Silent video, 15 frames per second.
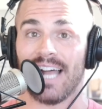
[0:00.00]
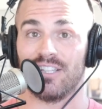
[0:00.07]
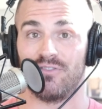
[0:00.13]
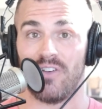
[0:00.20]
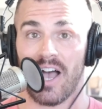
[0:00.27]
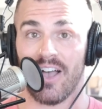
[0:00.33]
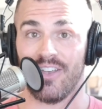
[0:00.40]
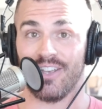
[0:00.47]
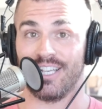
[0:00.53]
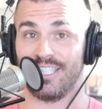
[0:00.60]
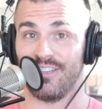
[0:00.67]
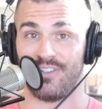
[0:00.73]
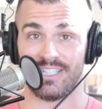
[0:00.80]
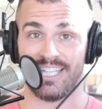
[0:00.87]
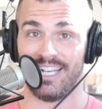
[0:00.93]
value, because
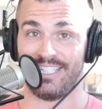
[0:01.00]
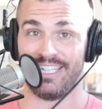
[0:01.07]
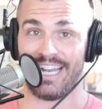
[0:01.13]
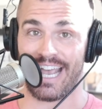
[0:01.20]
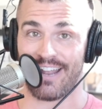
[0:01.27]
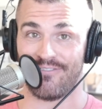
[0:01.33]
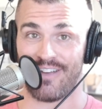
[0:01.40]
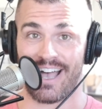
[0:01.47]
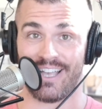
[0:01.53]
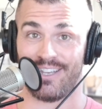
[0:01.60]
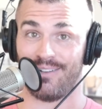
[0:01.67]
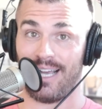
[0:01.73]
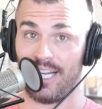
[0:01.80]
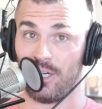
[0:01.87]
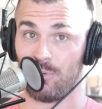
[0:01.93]
if it doesn't add value,
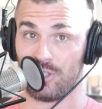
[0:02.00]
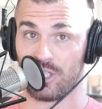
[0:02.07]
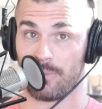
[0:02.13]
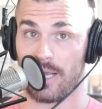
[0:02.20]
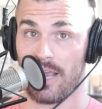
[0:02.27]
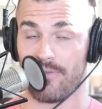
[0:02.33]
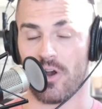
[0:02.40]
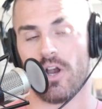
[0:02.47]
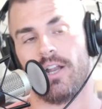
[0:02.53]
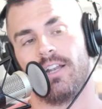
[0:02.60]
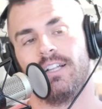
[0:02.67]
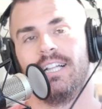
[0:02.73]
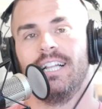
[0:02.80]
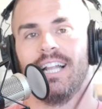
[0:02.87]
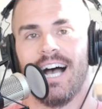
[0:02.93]
I don't want you to pay for it.
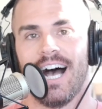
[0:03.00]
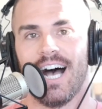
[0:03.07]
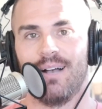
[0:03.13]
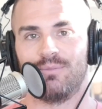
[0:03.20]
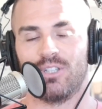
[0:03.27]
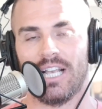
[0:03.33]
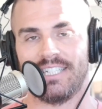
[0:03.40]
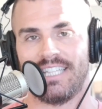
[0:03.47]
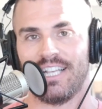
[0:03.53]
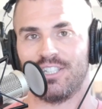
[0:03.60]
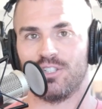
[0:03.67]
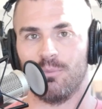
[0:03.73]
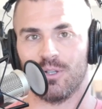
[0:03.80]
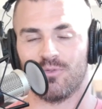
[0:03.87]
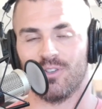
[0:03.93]
So guys, thank you
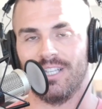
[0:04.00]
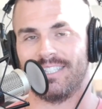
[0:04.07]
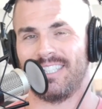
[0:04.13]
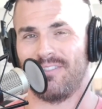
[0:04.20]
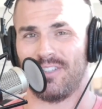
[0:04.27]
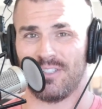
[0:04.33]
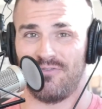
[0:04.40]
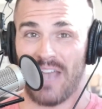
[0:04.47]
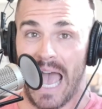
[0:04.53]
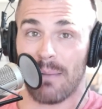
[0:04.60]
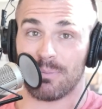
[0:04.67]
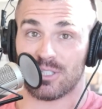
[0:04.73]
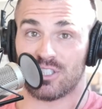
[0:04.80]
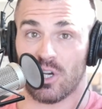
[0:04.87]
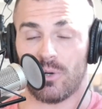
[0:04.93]
so much for listening. If this
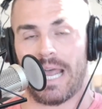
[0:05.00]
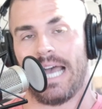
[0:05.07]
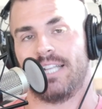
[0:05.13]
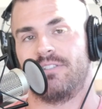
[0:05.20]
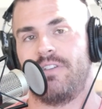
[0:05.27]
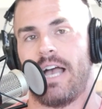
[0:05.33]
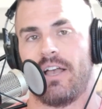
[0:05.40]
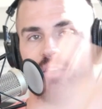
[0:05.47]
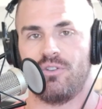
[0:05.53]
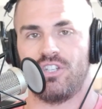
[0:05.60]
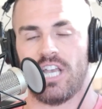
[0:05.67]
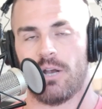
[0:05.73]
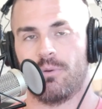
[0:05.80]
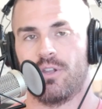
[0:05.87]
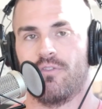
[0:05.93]
episode adds value,
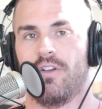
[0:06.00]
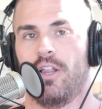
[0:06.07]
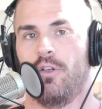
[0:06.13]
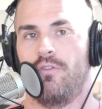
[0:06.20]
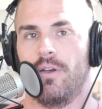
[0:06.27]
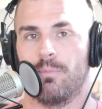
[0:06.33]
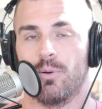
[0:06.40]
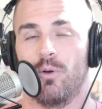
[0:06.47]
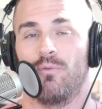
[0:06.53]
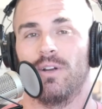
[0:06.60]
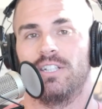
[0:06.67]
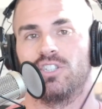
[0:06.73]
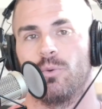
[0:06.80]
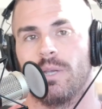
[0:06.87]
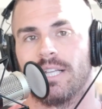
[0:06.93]
share it with your fellow Fit Pro
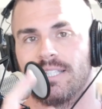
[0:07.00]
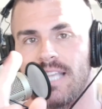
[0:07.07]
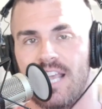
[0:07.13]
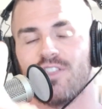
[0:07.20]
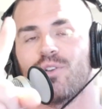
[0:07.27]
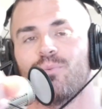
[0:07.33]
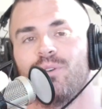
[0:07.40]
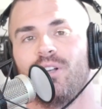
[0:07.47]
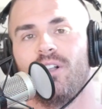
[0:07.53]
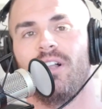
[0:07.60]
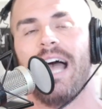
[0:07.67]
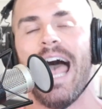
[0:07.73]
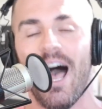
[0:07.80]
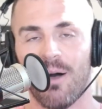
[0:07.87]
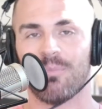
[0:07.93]
friends so we can
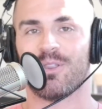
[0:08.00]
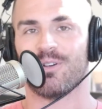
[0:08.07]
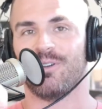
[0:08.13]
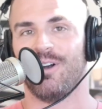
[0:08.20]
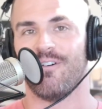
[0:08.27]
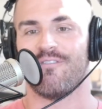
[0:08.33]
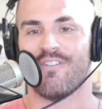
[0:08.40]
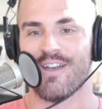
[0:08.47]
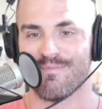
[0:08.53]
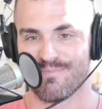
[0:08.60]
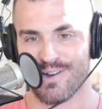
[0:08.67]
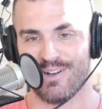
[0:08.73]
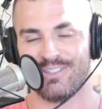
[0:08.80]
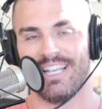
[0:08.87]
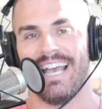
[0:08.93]
help the real Fit
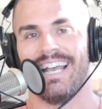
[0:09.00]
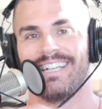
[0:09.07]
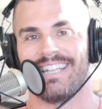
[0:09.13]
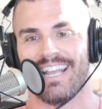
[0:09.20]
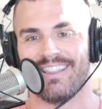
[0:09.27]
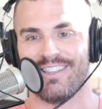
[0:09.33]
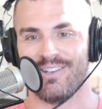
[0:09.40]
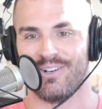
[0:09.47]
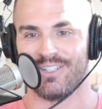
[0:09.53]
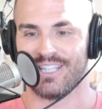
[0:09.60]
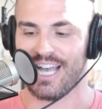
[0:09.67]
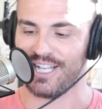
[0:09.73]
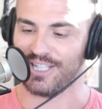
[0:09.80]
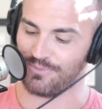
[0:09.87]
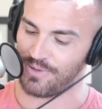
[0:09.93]
Pros take the
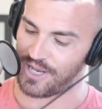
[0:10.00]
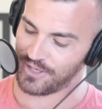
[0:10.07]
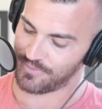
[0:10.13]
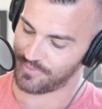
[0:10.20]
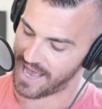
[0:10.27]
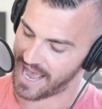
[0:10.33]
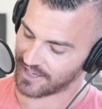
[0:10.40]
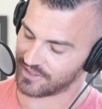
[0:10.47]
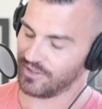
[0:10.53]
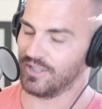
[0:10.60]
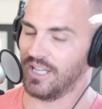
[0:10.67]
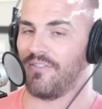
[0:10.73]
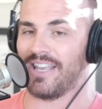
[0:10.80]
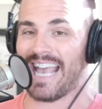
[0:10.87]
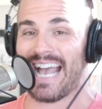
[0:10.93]
online space back. So
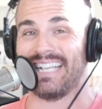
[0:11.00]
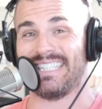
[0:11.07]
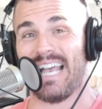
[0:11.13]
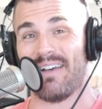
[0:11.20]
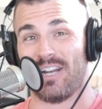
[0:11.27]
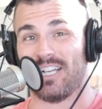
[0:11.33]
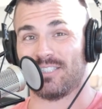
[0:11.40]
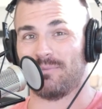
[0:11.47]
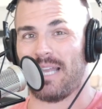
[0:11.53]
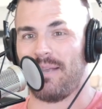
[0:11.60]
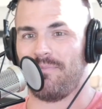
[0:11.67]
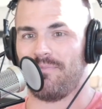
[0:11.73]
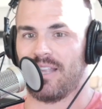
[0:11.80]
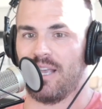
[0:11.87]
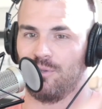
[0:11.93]
love you guys. Have an awesome day,
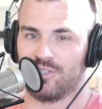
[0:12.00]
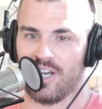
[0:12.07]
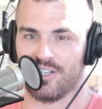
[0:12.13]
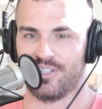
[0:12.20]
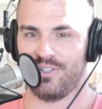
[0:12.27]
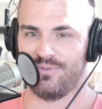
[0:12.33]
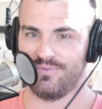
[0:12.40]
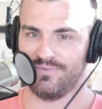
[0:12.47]
and we'll talk soon.